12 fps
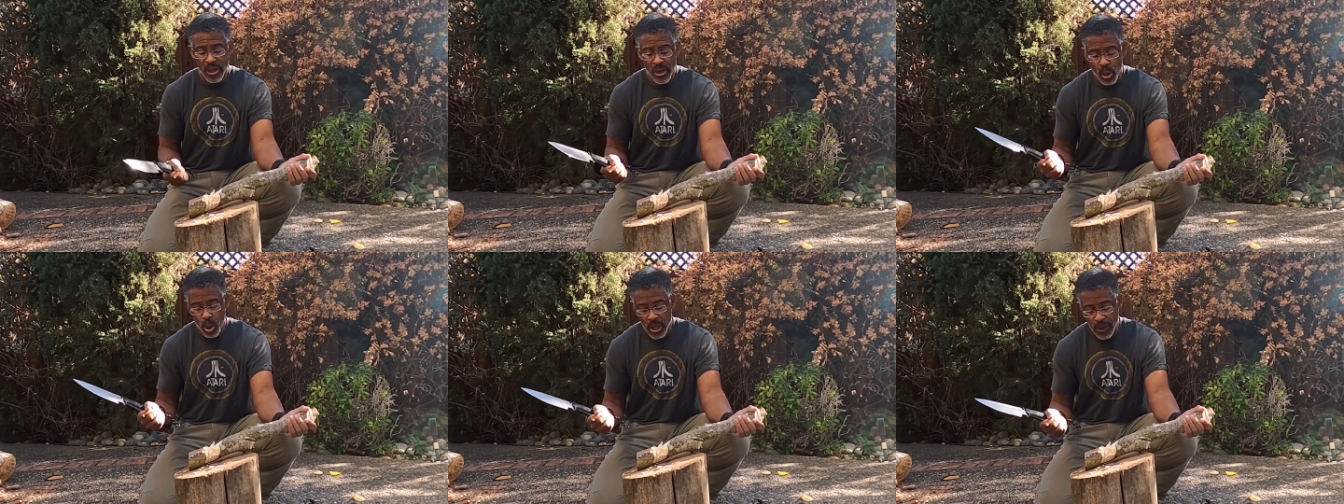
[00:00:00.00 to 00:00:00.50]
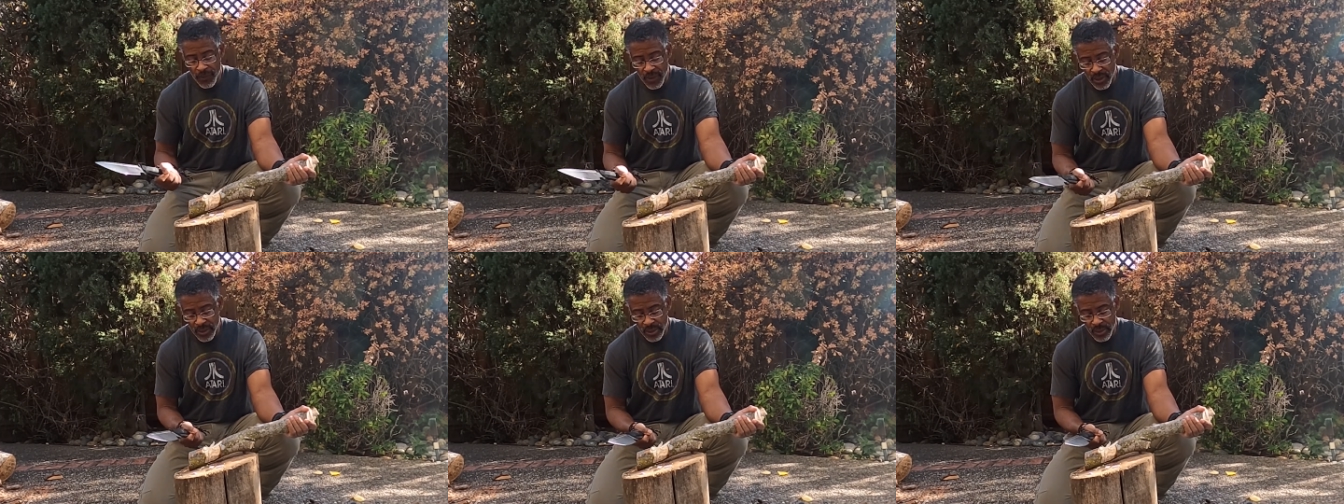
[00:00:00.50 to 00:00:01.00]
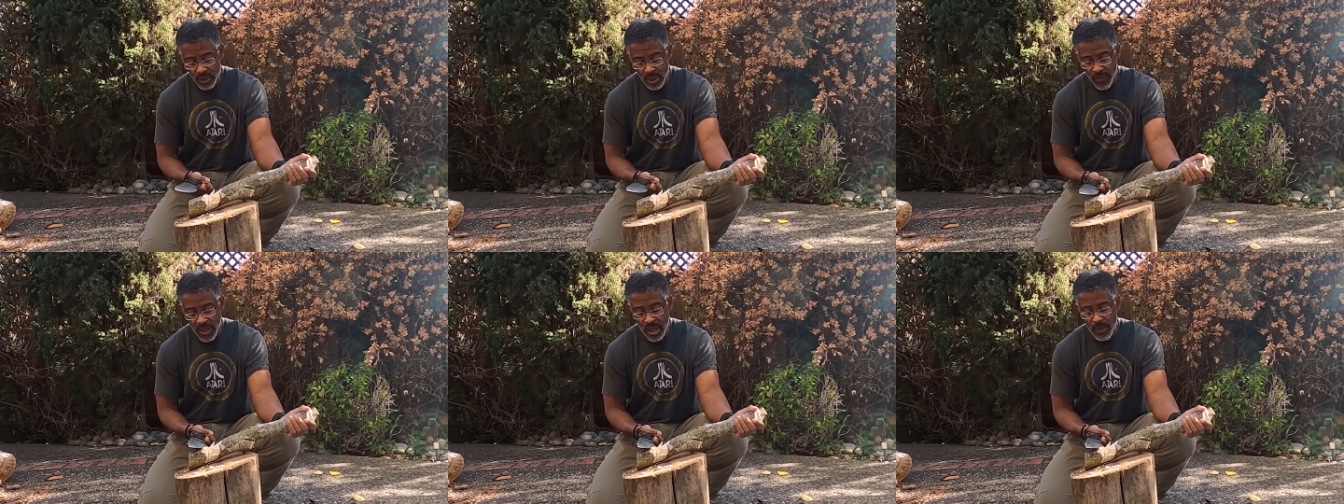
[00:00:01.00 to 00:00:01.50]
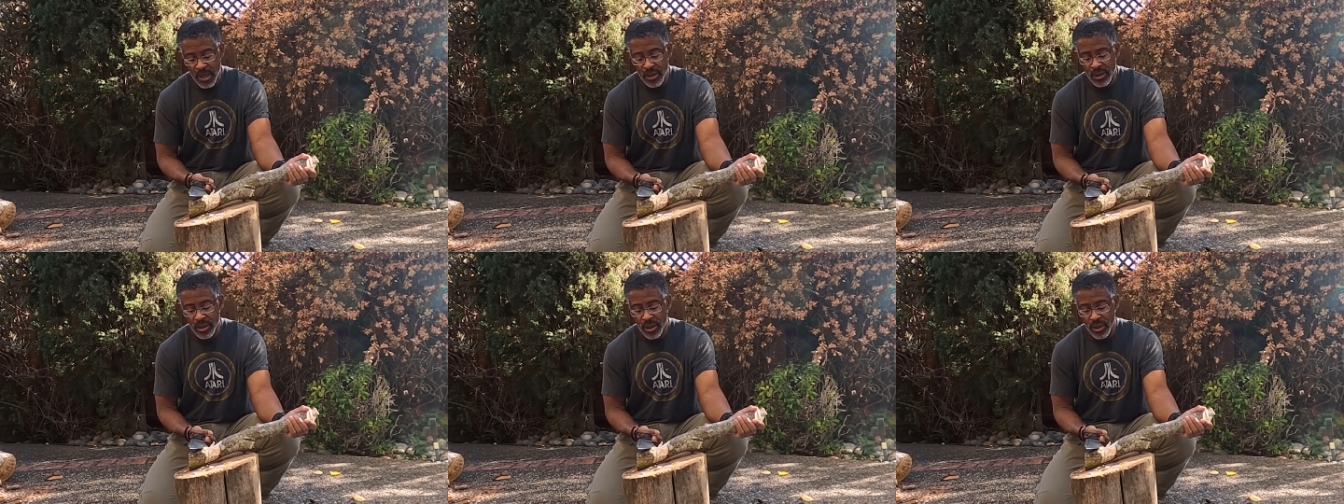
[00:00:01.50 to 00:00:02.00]
You know, if I come
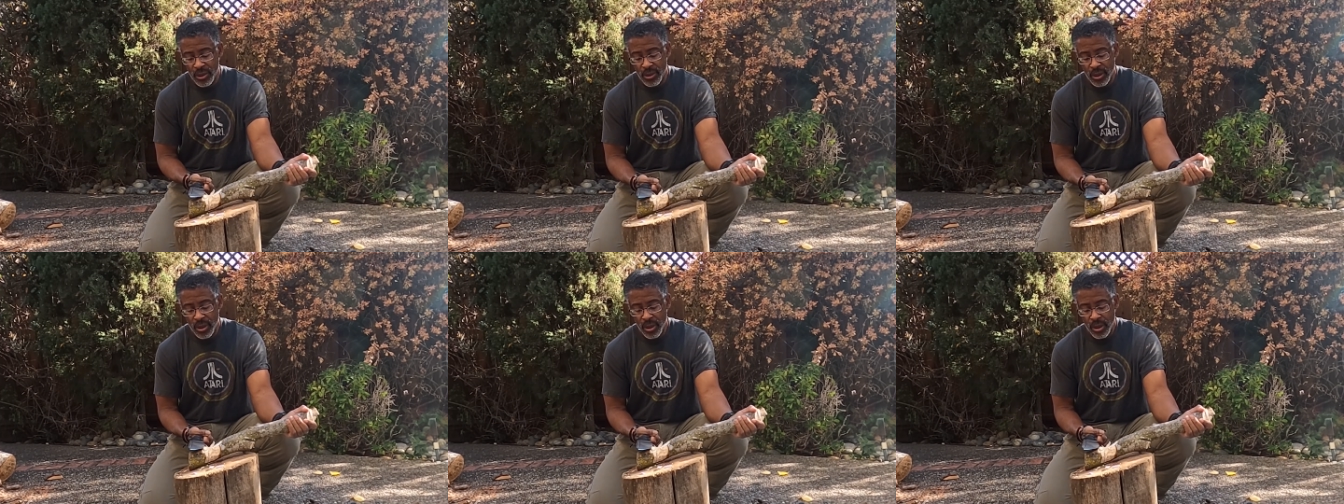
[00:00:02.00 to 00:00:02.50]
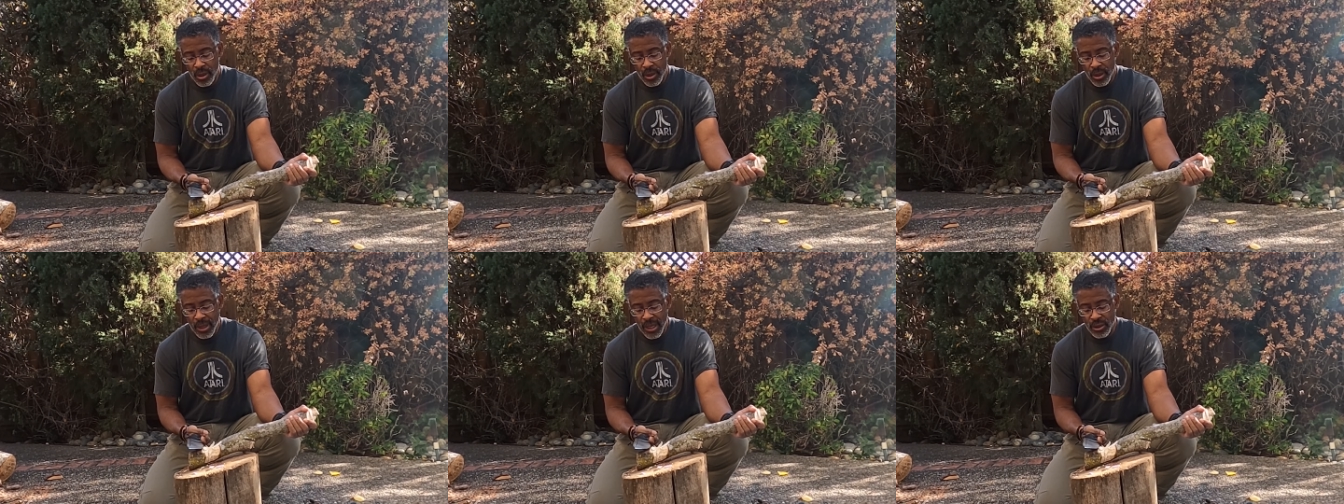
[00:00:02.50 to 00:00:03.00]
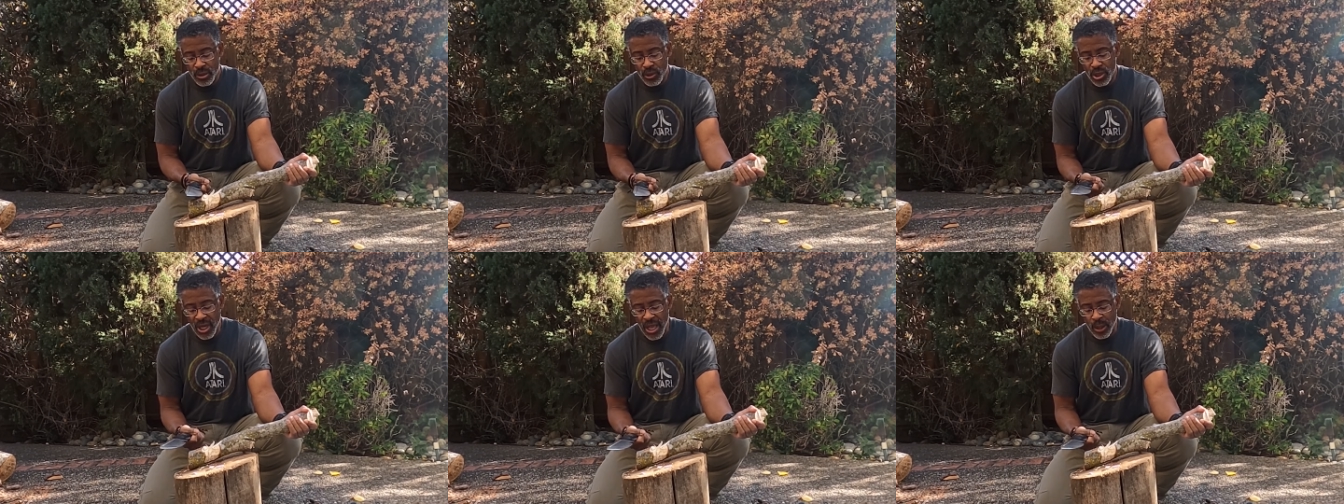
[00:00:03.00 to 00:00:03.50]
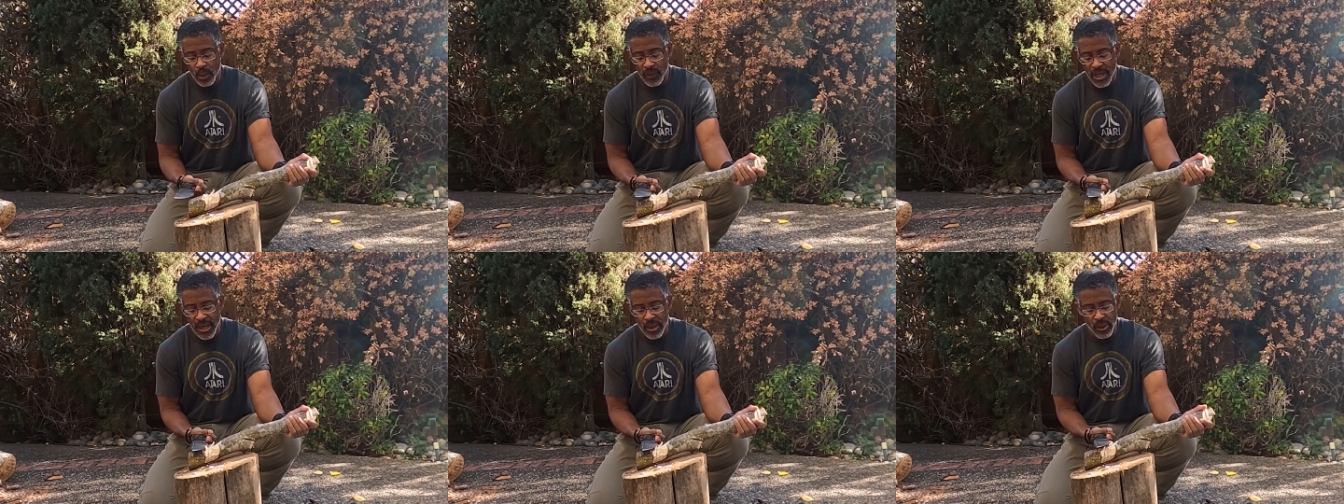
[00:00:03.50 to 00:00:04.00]
in at too shallow of
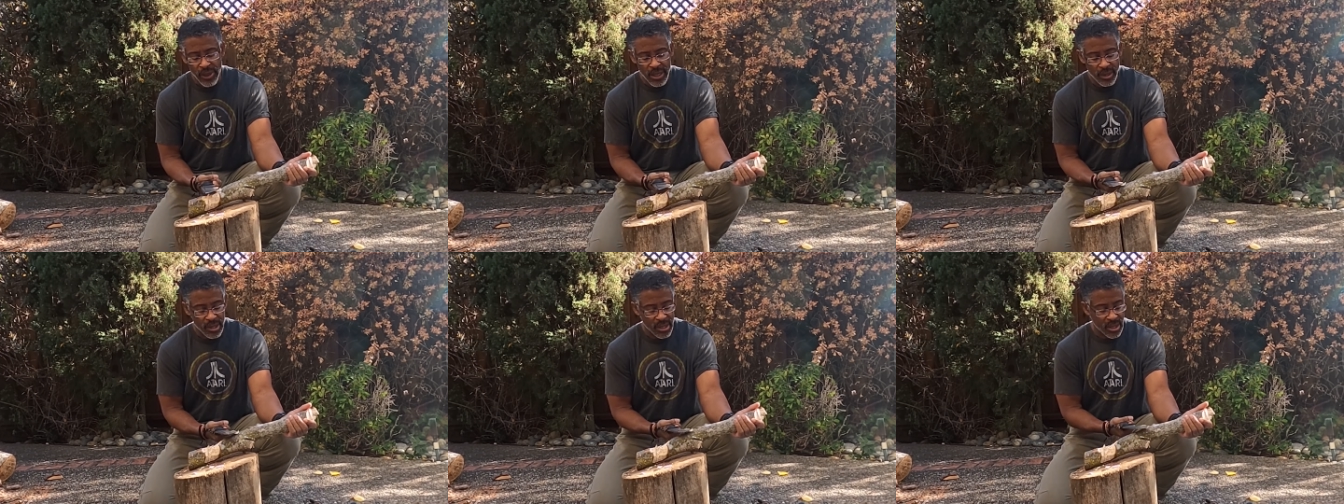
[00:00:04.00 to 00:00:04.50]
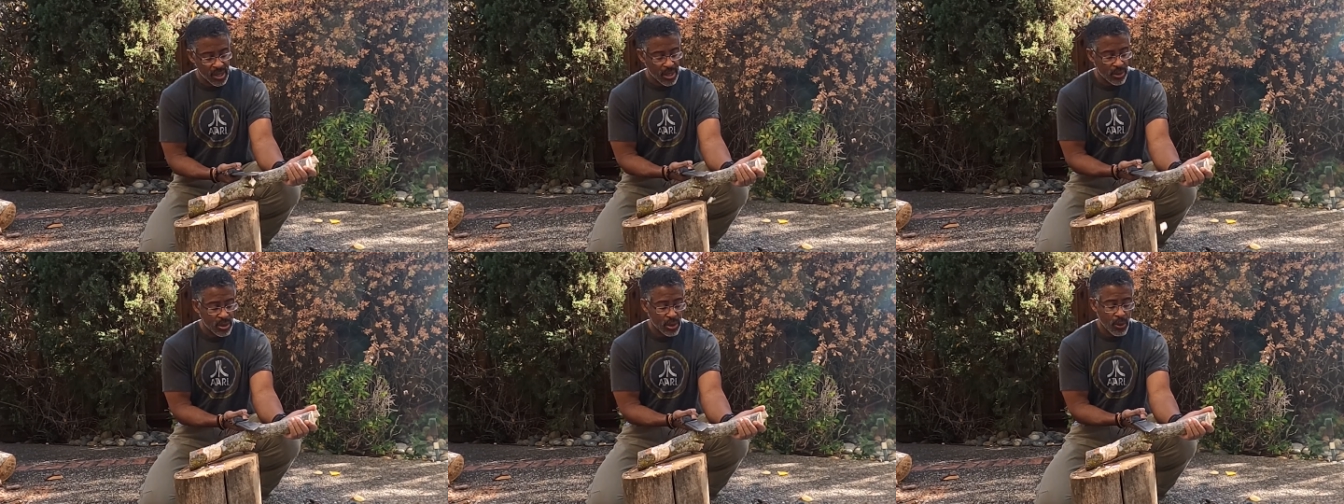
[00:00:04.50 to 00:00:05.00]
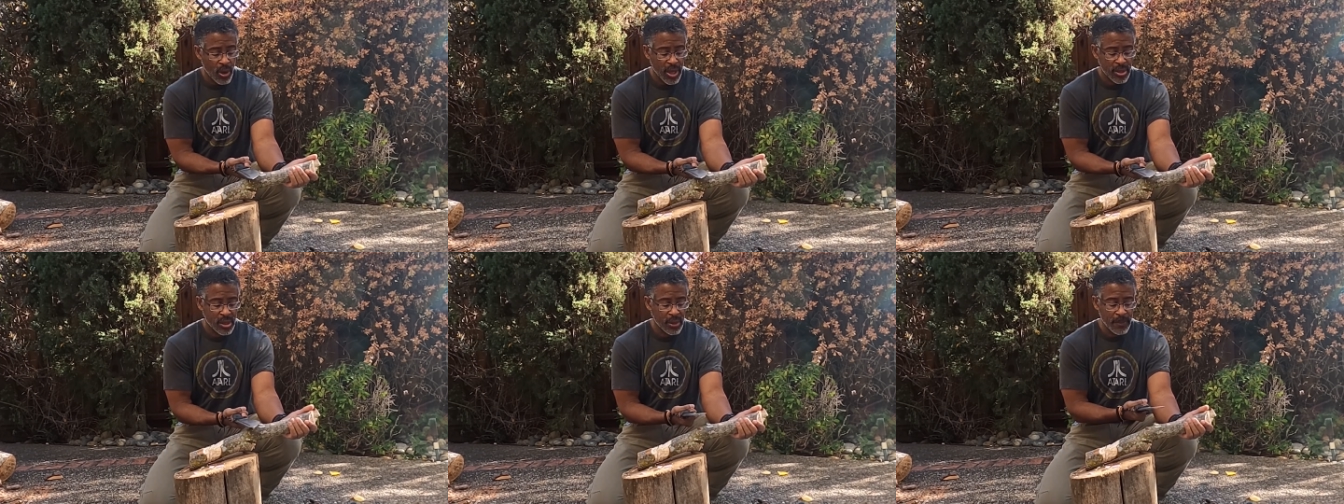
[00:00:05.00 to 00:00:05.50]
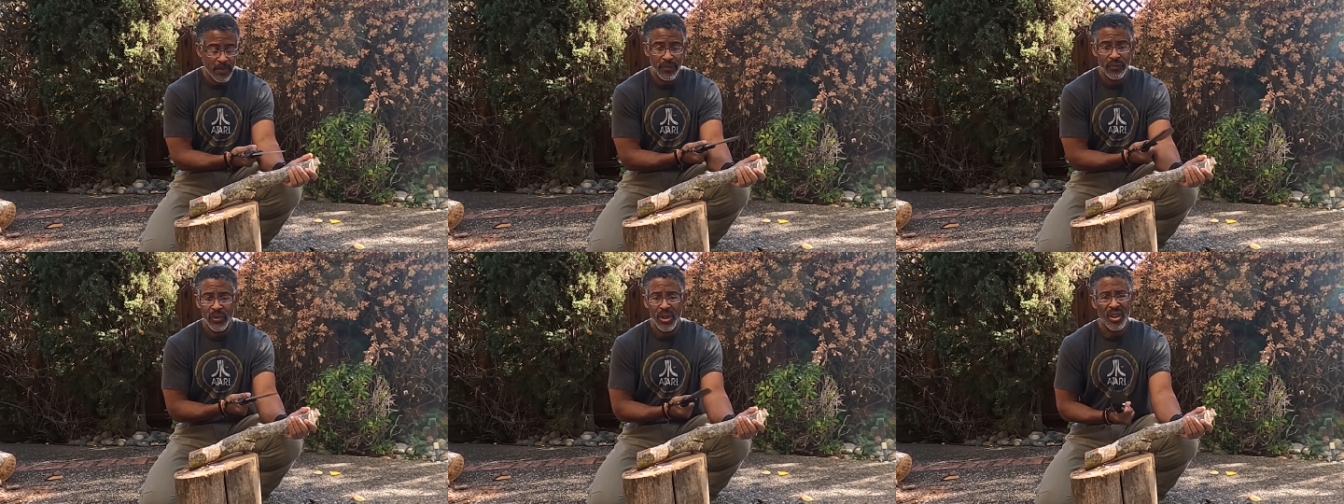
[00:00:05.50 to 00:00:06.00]
an angle and it skitters across,
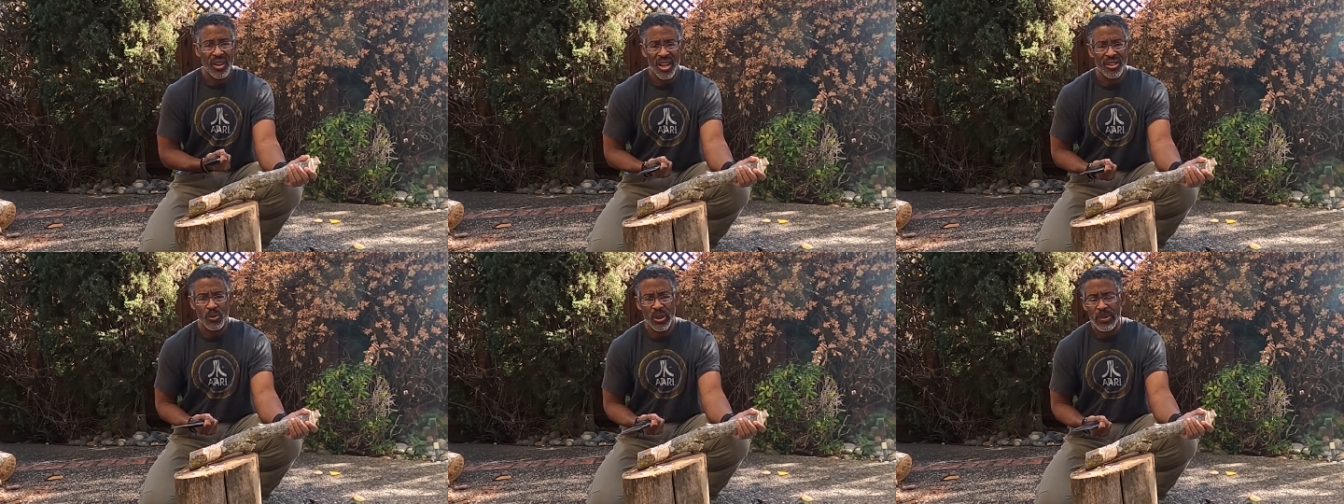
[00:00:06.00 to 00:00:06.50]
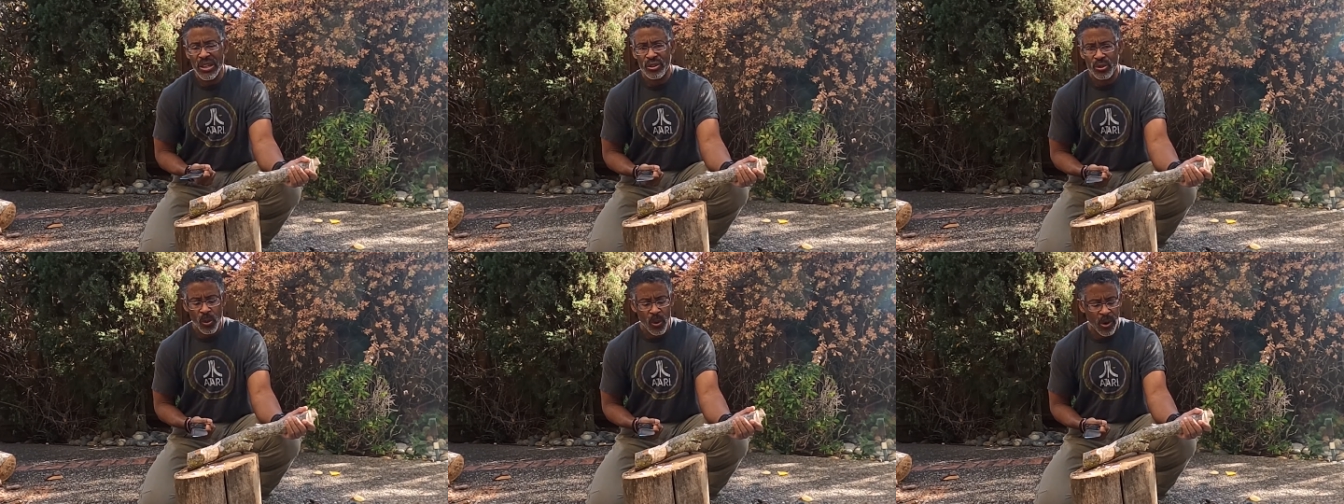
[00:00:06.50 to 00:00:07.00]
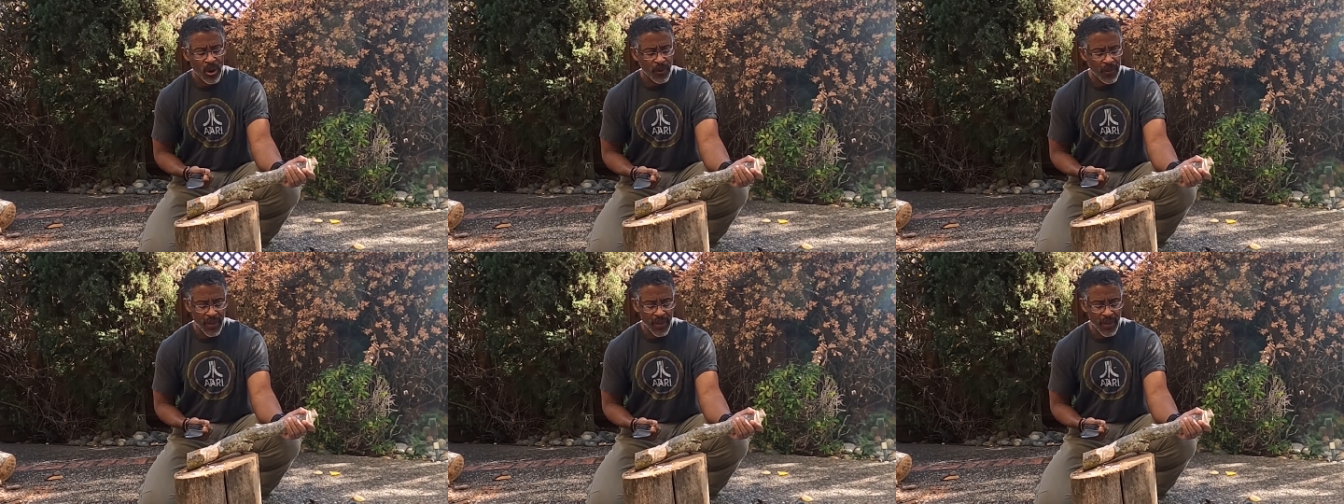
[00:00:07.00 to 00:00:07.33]
I just want to make sure